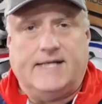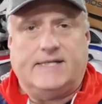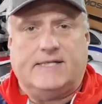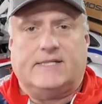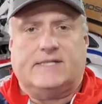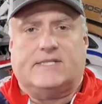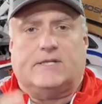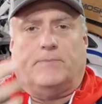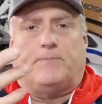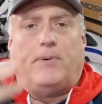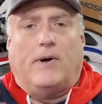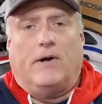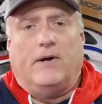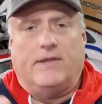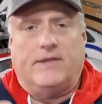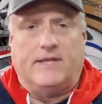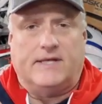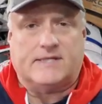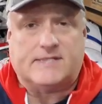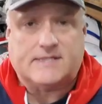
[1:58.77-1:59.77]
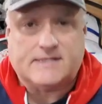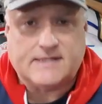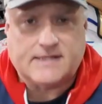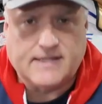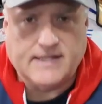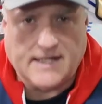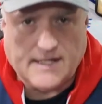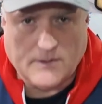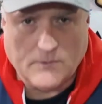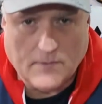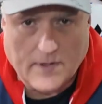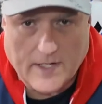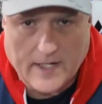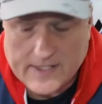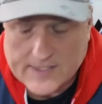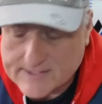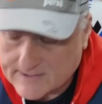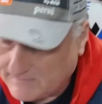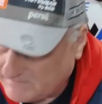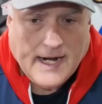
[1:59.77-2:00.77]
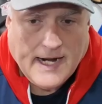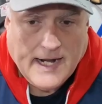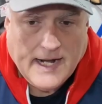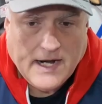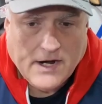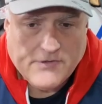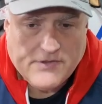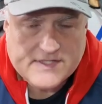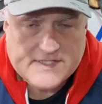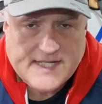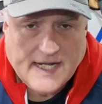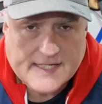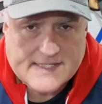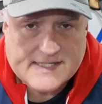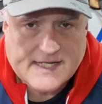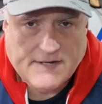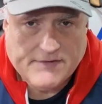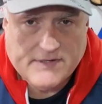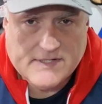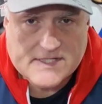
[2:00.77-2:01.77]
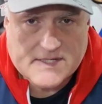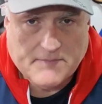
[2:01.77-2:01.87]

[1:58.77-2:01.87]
so part of this thing was, are the Tech 7s